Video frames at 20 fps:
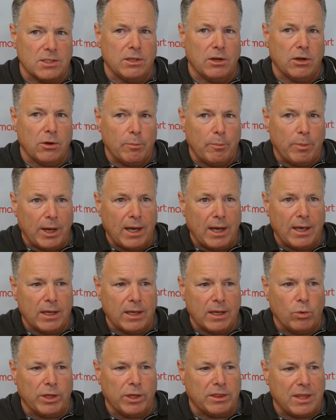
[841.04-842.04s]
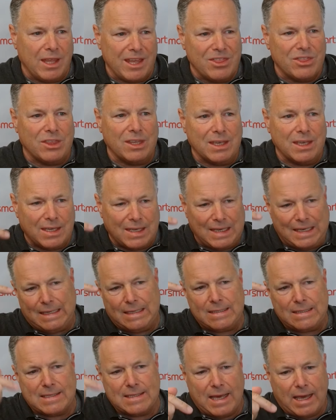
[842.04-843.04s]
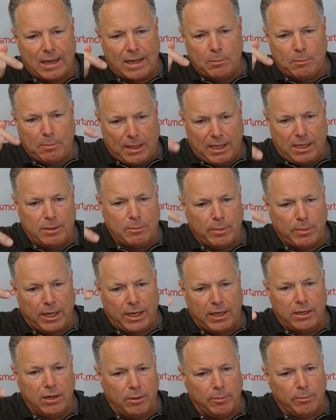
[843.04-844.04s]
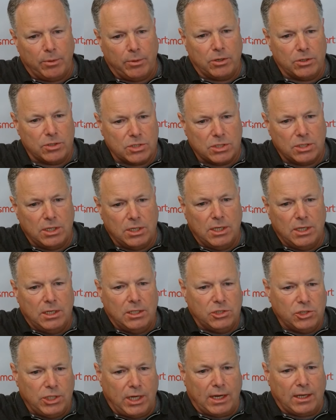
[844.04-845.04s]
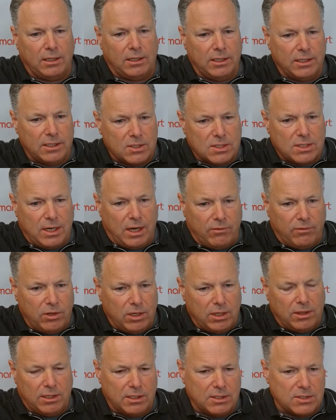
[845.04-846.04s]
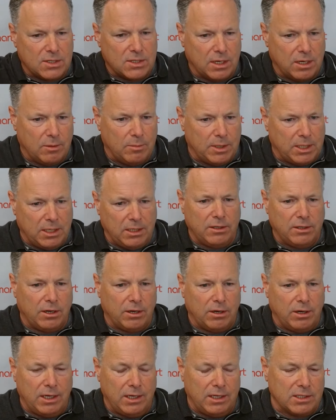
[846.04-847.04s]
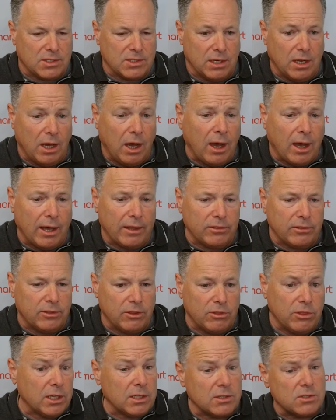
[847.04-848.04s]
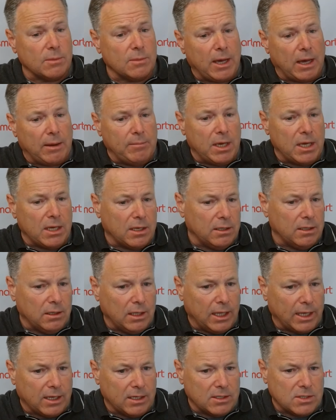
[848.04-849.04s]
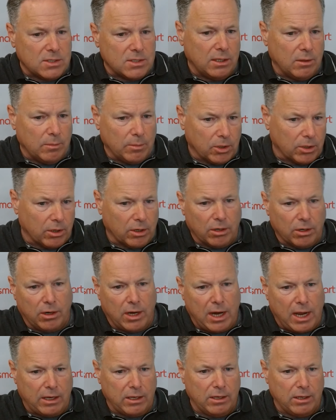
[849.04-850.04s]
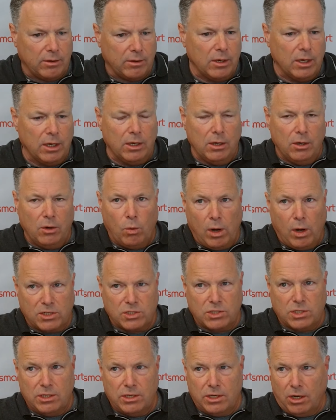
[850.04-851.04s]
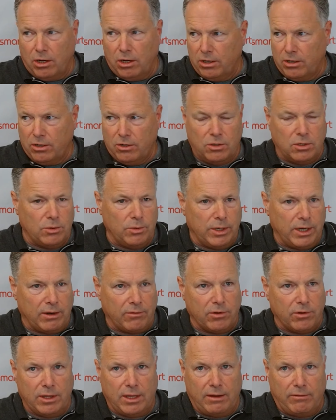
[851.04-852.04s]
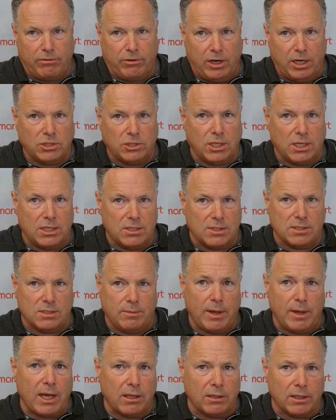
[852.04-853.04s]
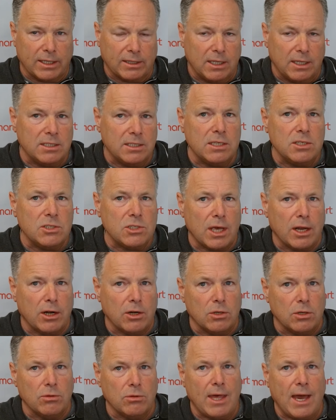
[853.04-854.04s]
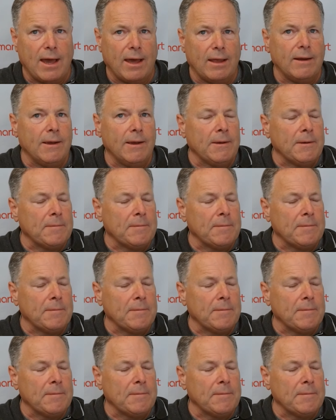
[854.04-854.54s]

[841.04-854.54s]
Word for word: they're buying what they think is that paint by numbers checklist everything's going to be in there and it's not the things about making like i said the burger or how you wash the dog or do whatever that franchise is about. Like they teach you how to do that.